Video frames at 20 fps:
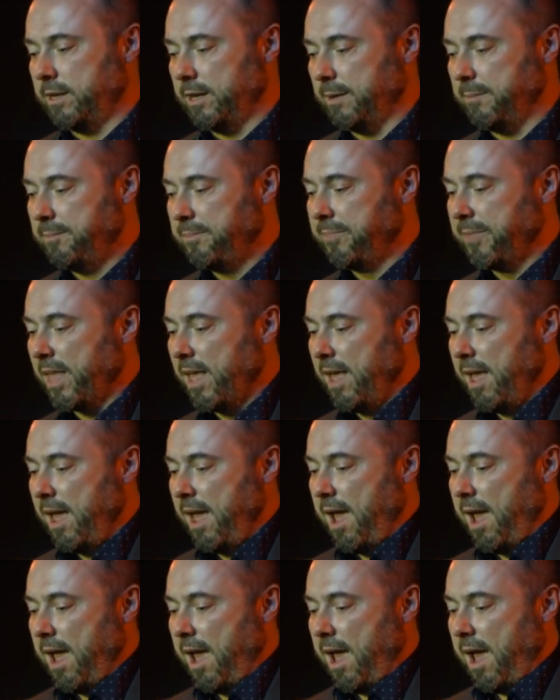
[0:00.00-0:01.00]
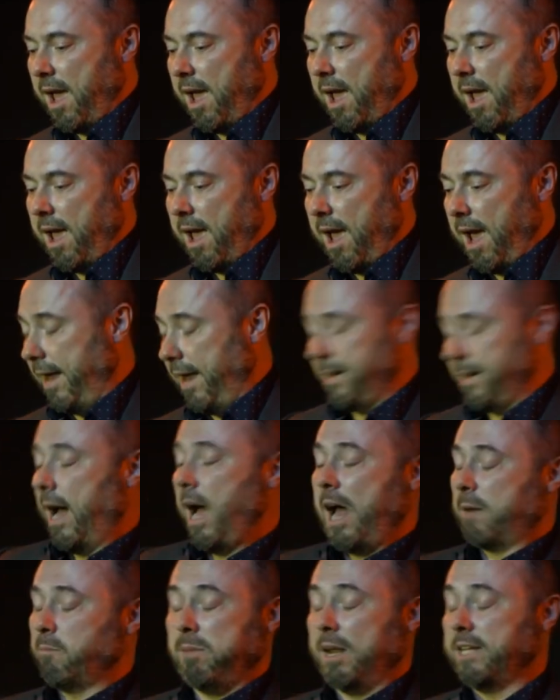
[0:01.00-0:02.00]
him, and
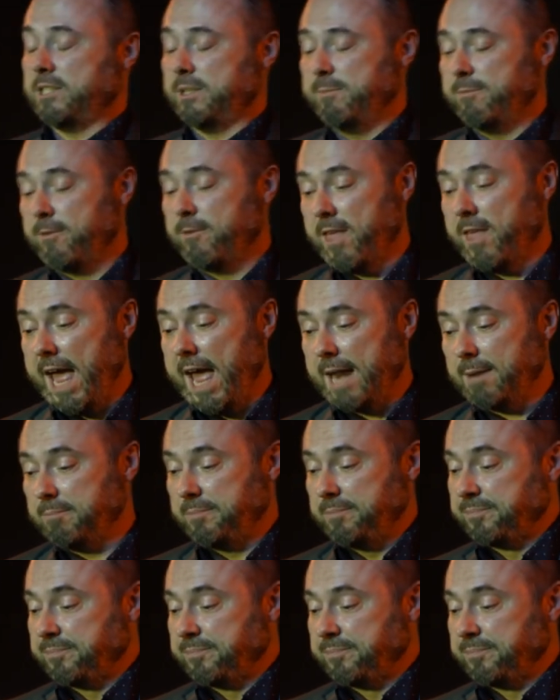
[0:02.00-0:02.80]
God bless him for that.